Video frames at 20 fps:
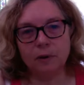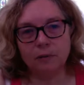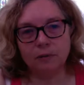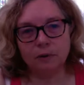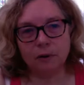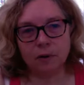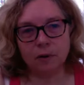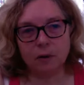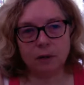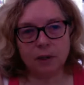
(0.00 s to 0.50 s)

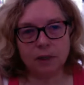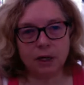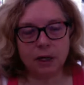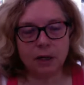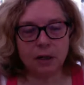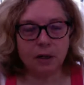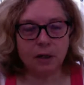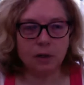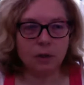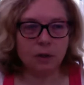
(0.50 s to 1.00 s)
fairy
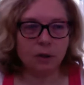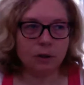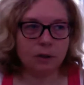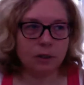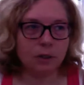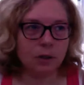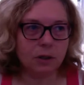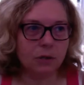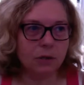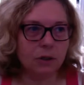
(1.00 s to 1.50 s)
tale
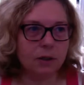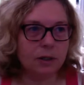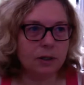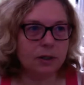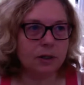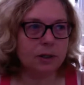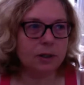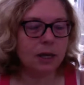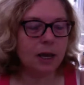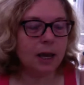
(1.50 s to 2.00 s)

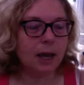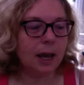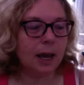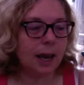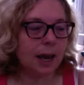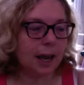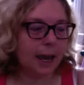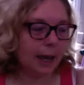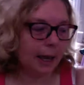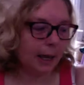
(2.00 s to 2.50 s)
series,
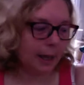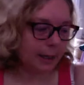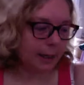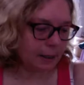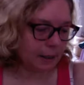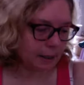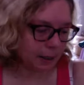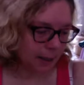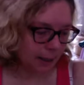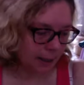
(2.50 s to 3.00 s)

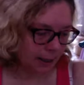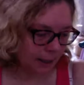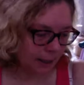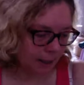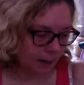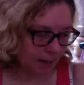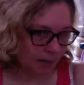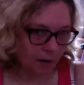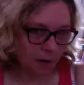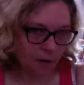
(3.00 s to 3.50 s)
and
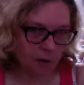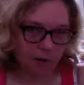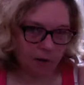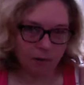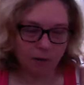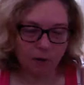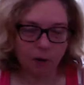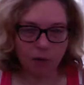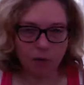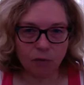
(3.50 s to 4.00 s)
a very
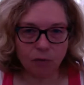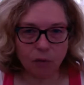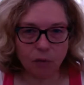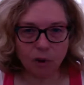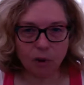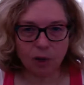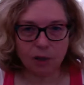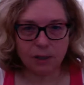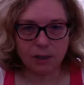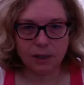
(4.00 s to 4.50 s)
involved
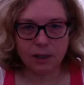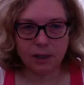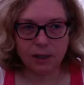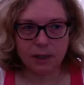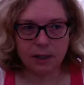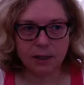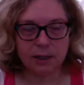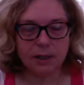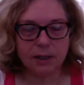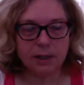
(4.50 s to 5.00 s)

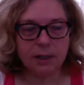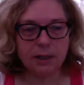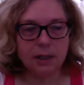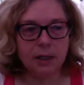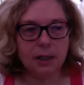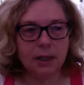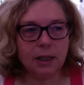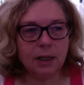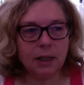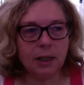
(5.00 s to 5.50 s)
process.
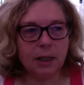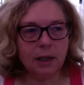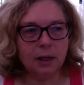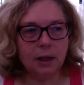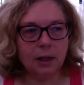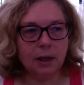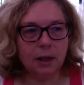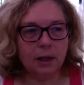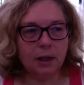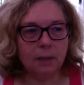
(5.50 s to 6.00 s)

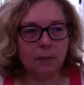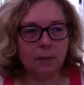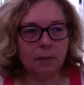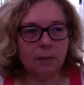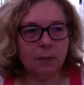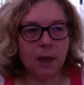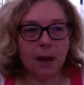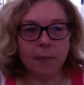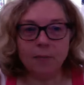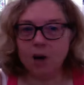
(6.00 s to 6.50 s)

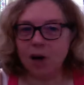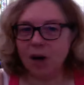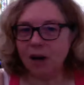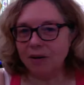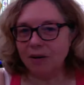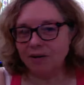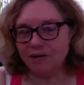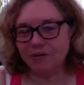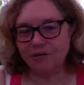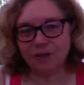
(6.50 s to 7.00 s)
I'm
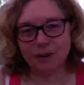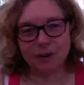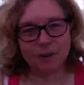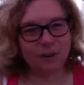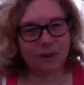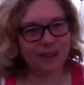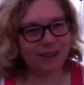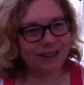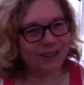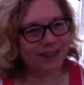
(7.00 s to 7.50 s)
not
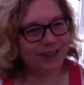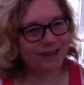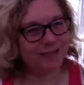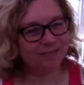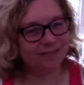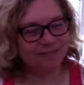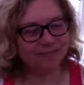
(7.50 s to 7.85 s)
filming it.